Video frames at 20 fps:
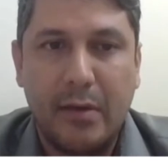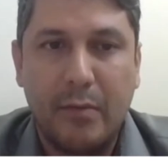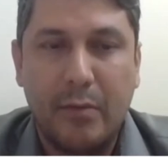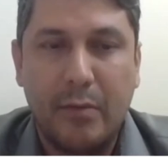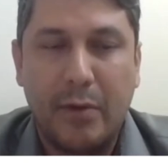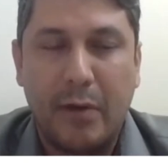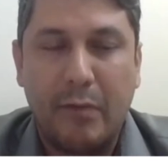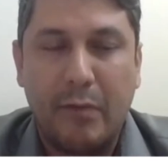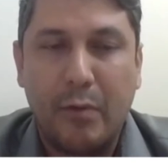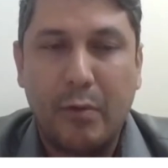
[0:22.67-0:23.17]

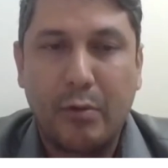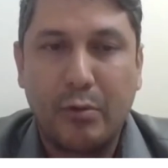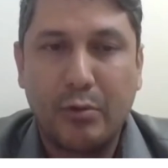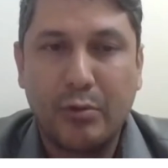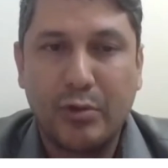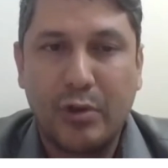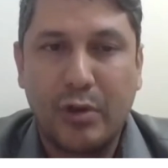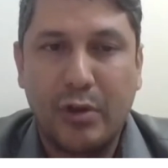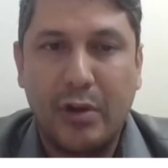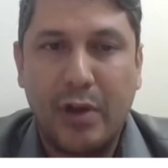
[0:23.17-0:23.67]
with a
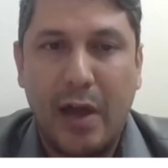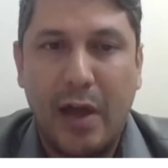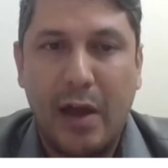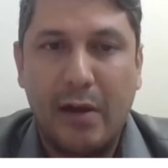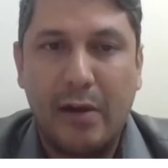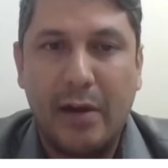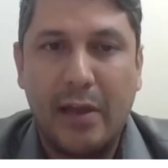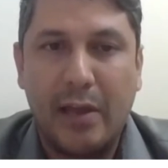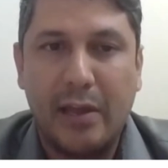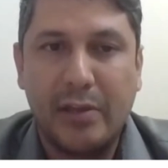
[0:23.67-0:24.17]
focus on
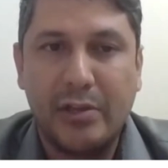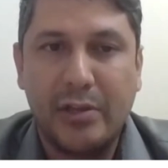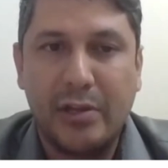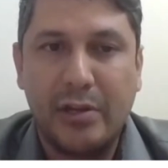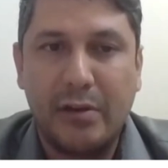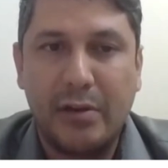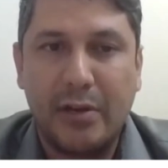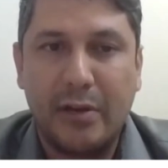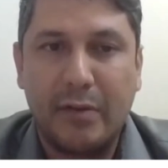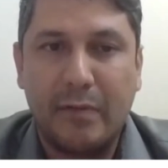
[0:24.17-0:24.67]
RNA
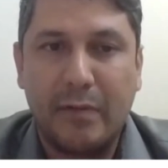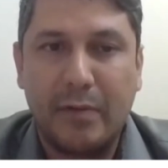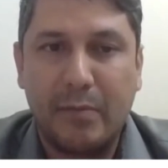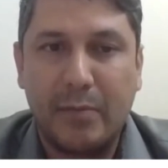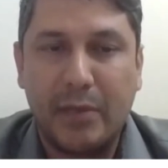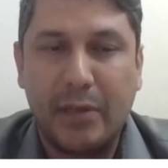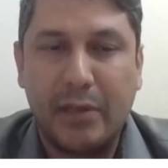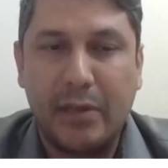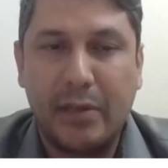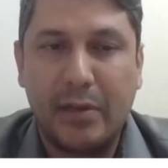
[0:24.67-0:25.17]
engineering
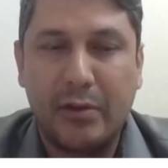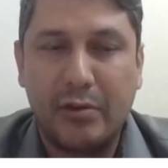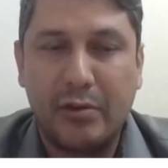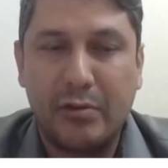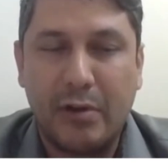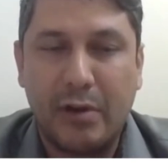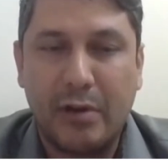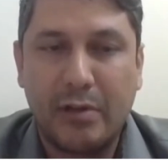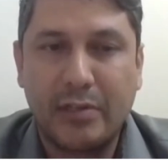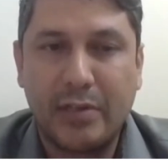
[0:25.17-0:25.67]
from the
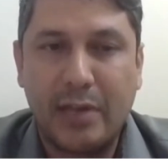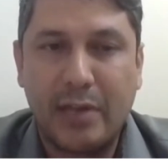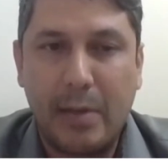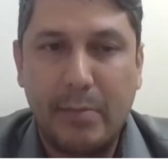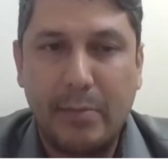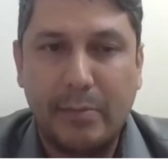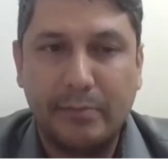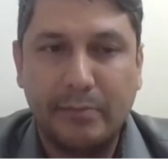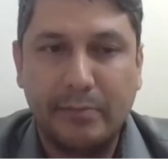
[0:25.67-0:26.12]
Contreras lab.